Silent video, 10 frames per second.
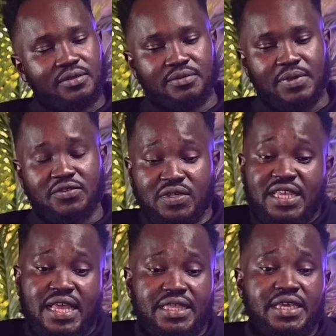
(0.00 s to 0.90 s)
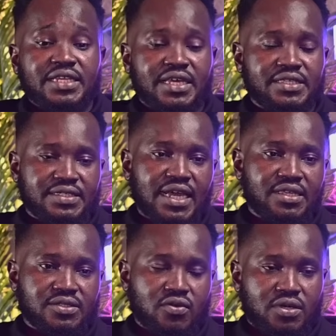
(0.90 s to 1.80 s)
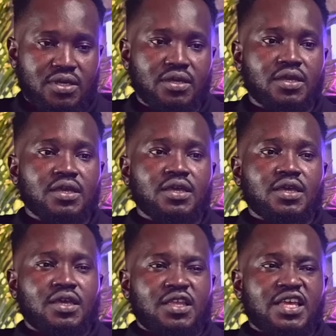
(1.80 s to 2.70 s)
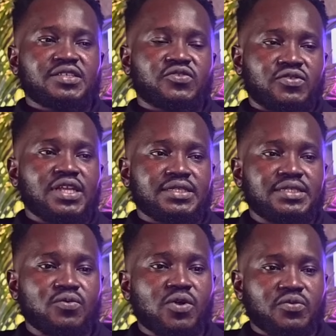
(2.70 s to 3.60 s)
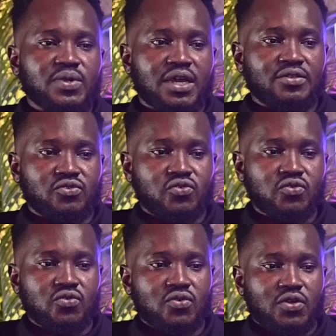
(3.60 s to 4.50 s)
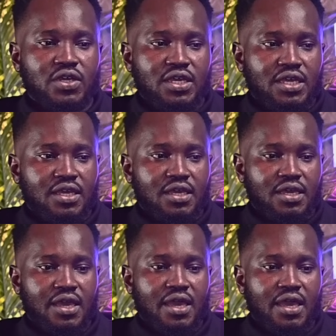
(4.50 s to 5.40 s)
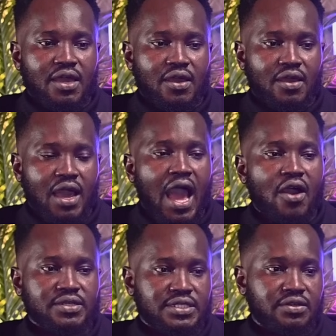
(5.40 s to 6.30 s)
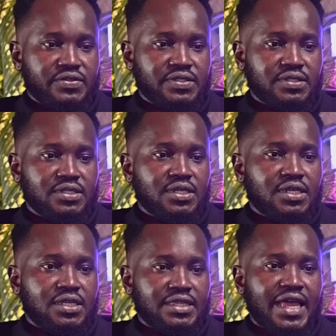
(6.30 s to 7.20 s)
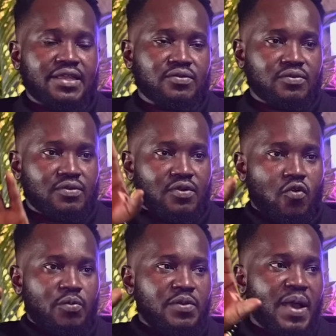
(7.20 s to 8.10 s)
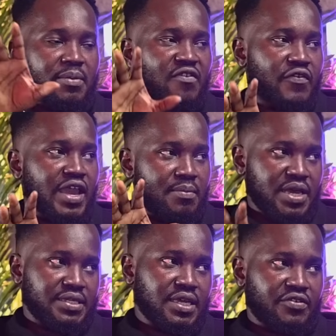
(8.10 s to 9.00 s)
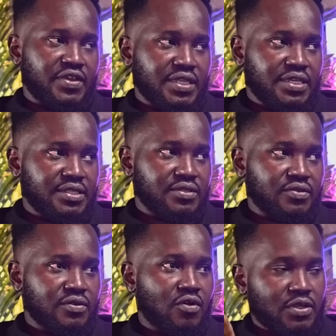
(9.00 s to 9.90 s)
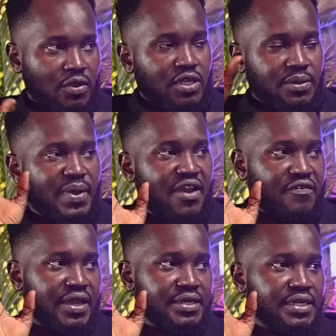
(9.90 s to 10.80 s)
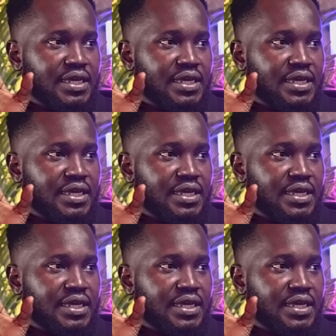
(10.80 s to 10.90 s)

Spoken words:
But together the engineer decided, so okay, let's see what we can do ourselves. Than obi babe free ama aduane adi no. Or the bar fine.